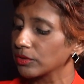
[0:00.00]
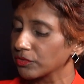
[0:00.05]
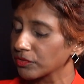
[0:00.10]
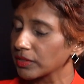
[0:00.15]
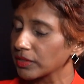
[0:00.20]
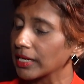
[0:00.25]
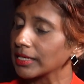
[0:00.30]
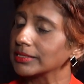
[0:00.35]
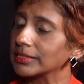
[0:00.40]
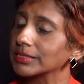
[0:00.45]
of
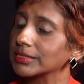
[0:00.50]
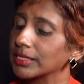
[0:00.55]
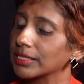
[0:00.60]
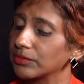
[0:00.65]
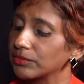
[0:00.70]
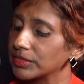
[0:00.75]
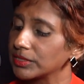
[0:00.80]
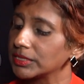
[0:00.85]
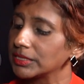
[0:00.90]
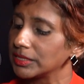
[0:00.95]
clients that
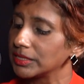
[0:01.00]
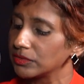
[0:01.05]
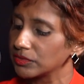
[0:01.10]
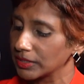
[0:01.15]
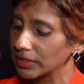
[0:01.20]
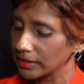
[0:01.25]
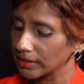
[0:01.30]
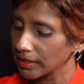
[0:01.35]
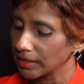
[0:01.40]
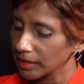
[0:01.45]
I've received,
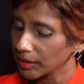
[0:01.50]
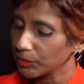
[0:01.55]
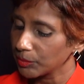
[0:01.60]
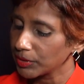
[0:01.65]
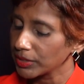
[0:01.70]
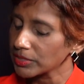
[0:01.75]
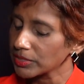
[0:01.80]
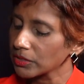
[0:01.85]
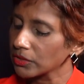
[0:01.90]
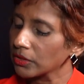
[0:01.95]
and
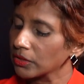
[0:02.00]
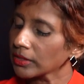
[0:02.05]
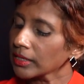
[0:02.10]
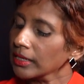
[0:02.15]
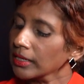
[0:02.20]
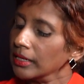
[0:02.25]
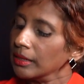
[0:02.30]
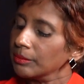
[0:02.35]
praise the Lord.